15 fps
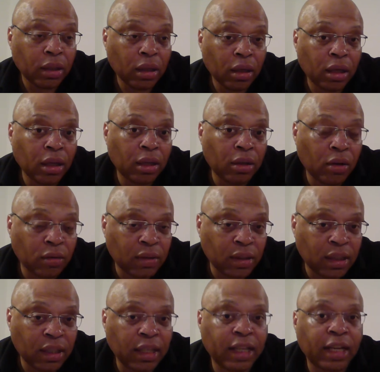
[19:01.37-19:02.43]
in Oxford
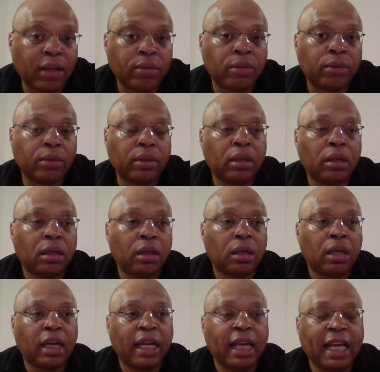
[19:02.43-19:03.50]
City Council.
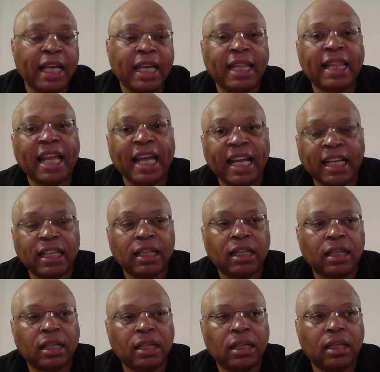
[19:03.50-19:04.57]
He then
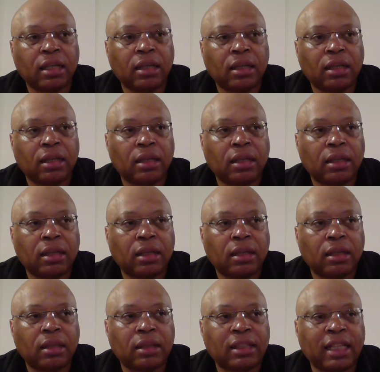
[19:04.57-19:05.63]

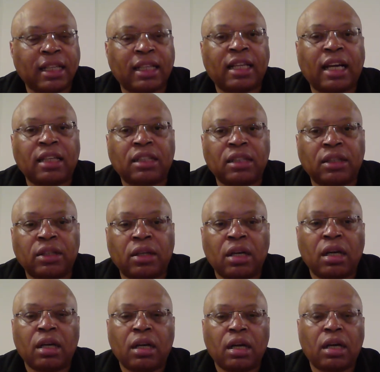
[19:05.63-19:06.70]
said that to her,
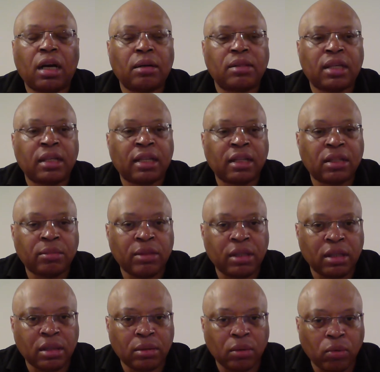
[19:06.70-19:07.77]
said that to
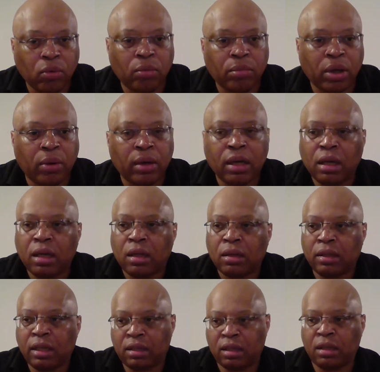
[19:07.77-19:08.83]
Mrs. Hornblower.
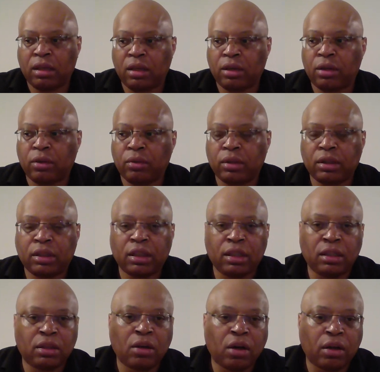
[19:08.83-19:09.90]
Next thing you know,
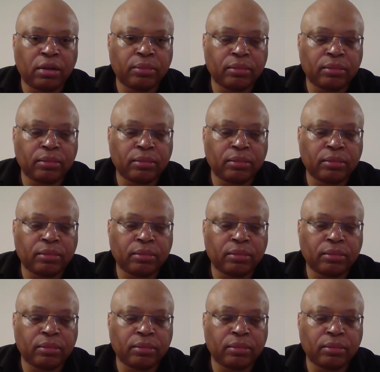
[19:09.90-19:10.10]
she's got